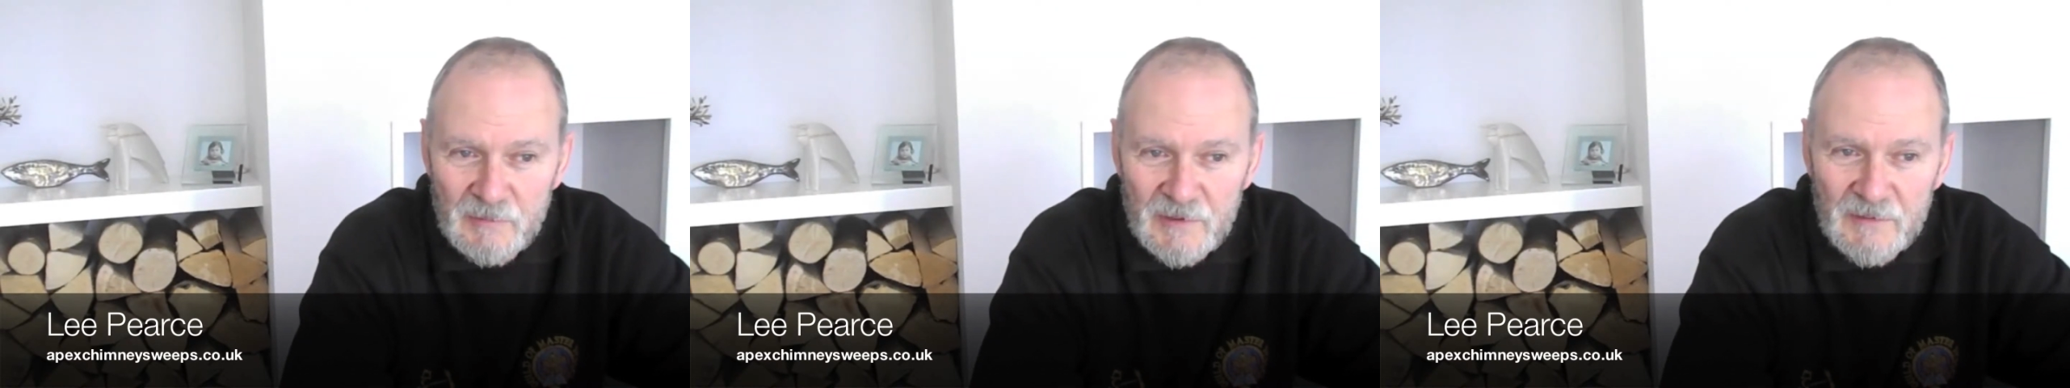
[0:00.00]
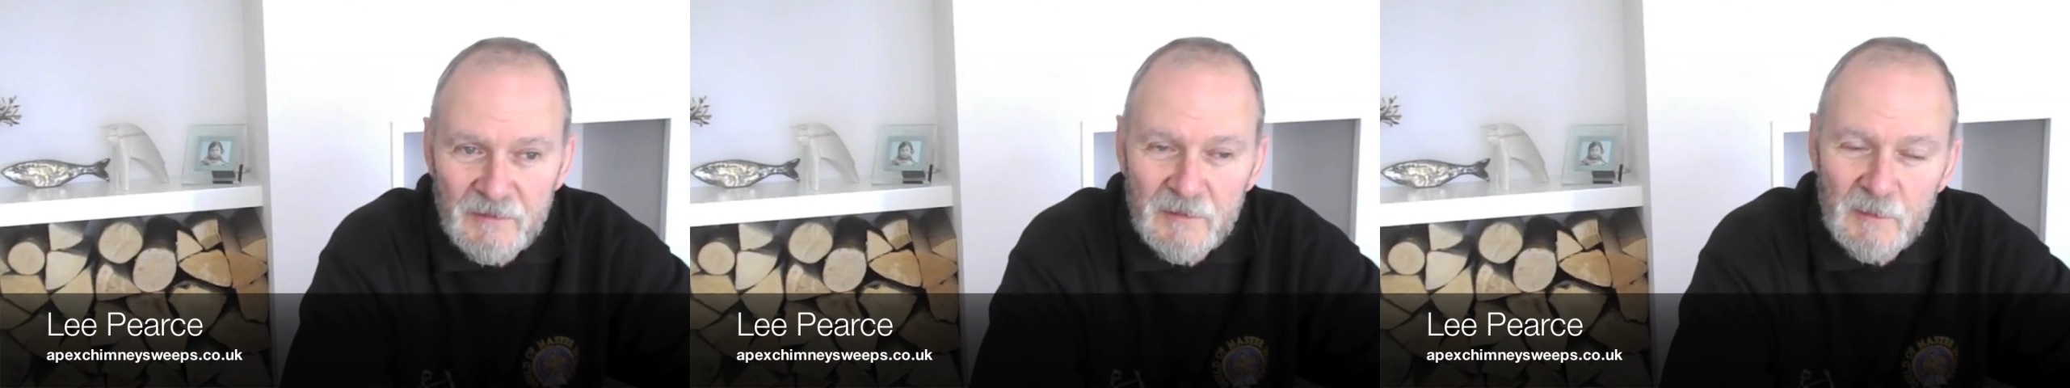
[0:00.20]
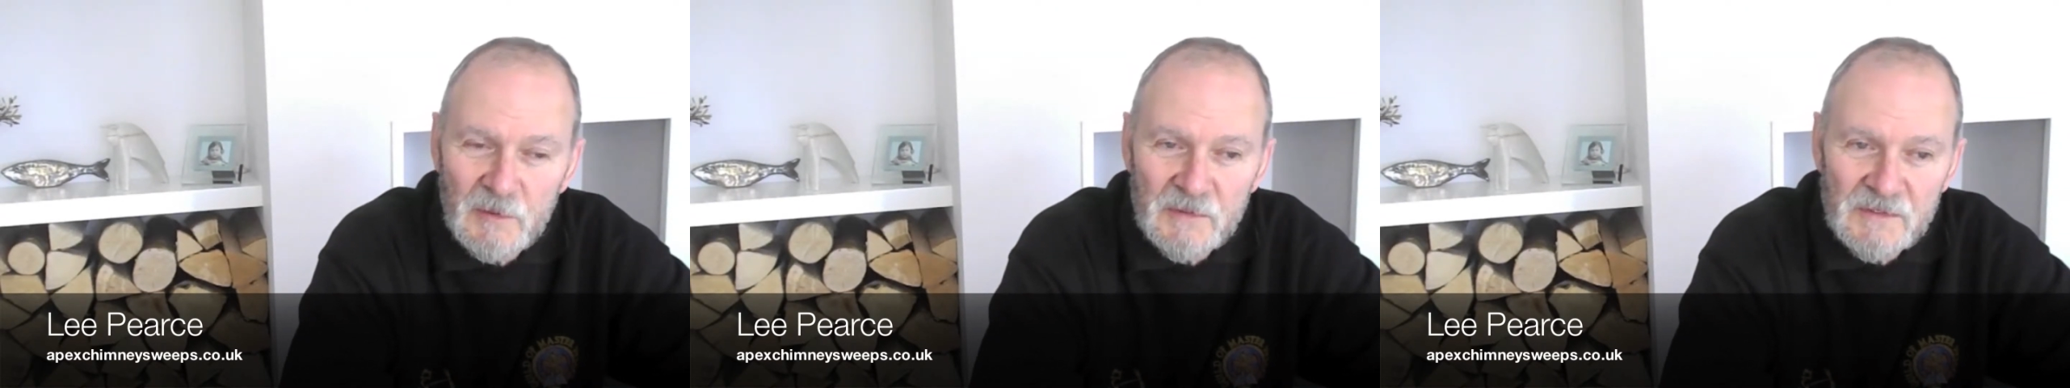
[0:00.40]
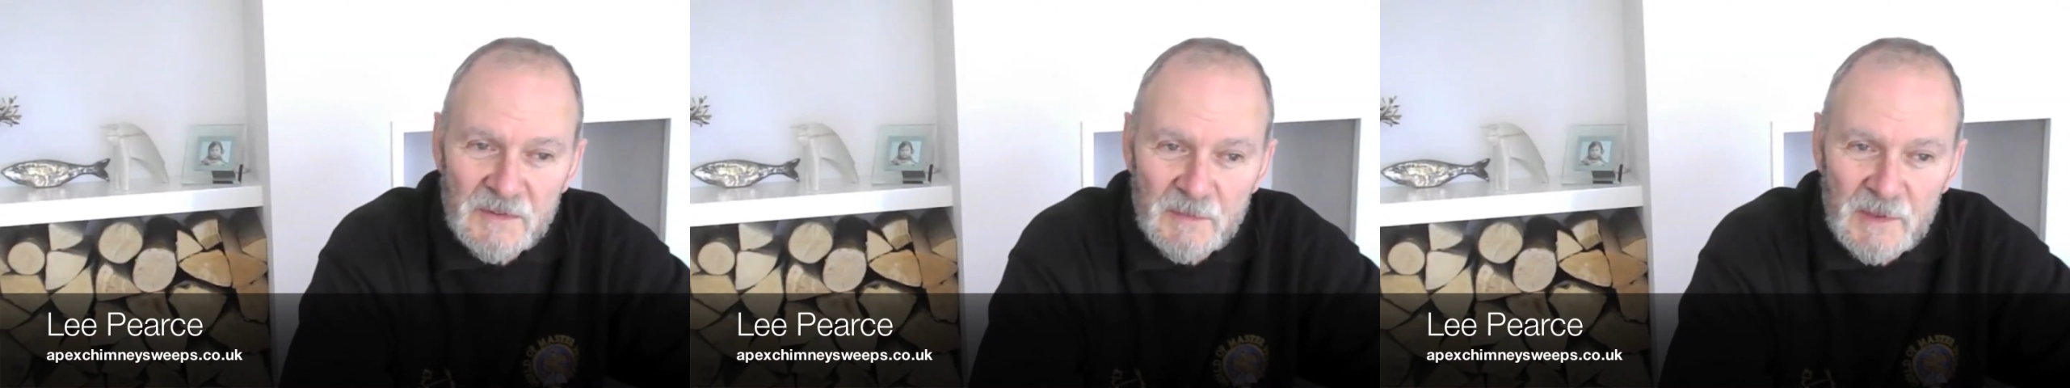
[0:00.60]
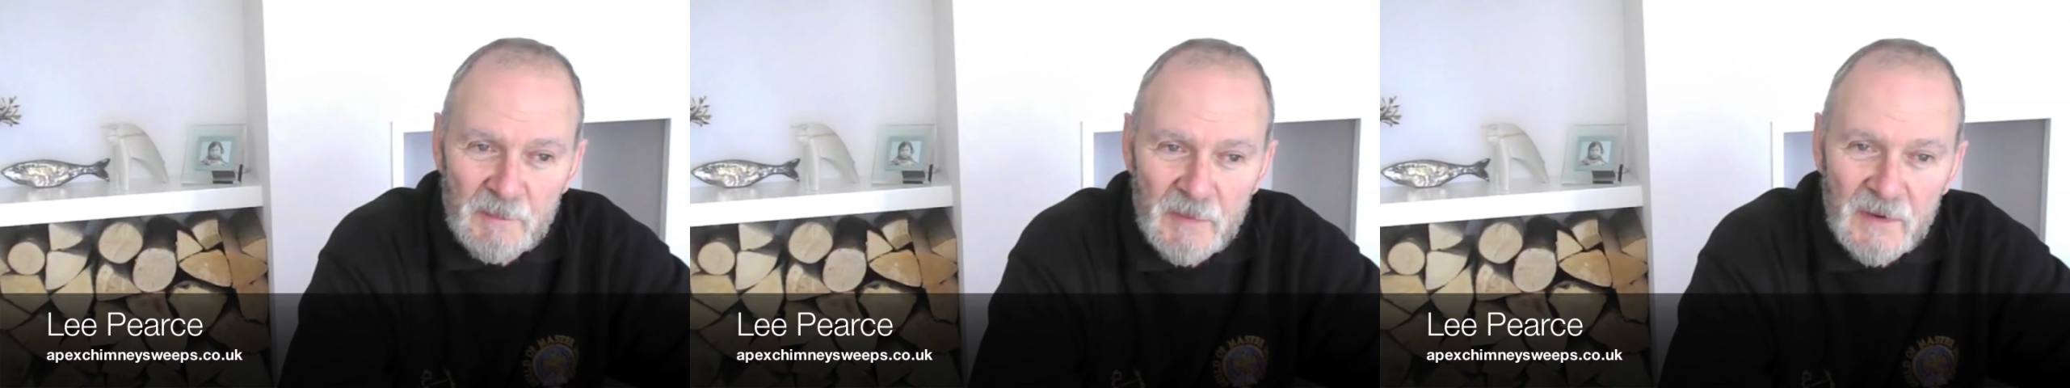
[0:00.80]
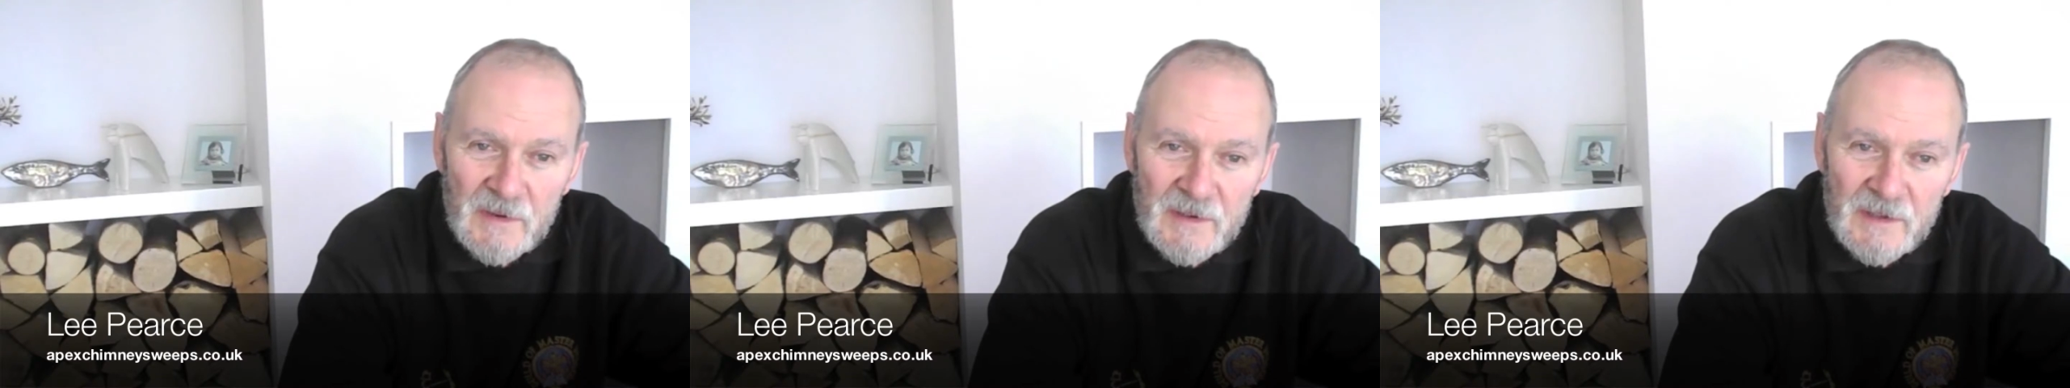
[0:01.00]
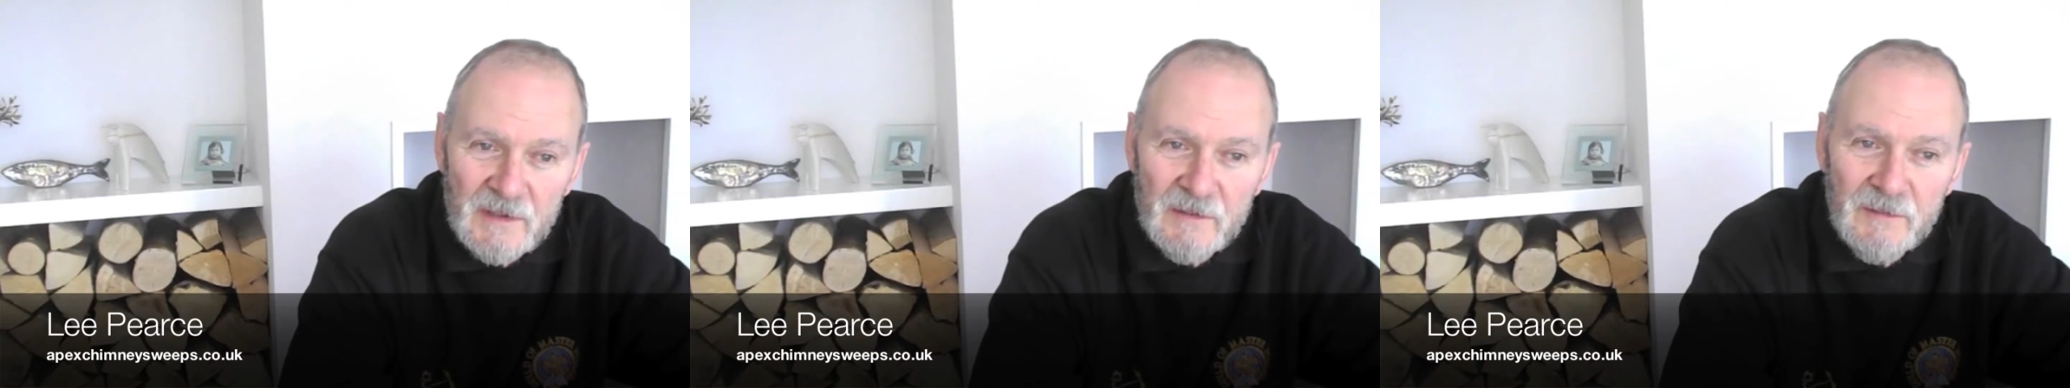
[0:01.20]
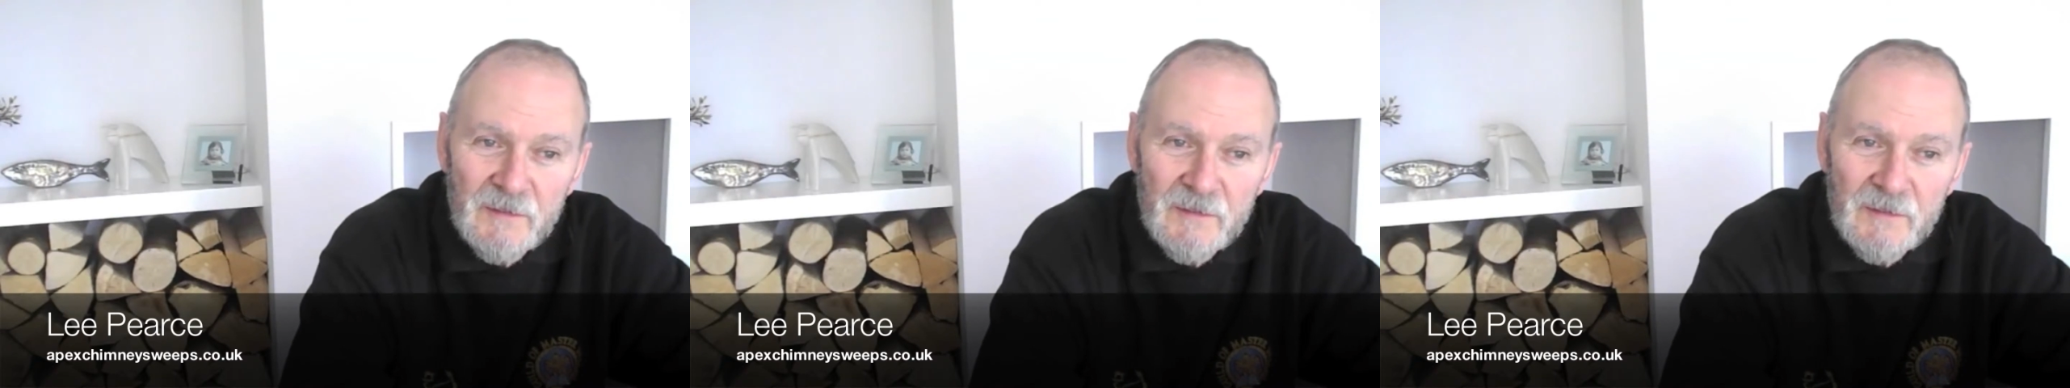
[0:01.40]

preferable to be burning the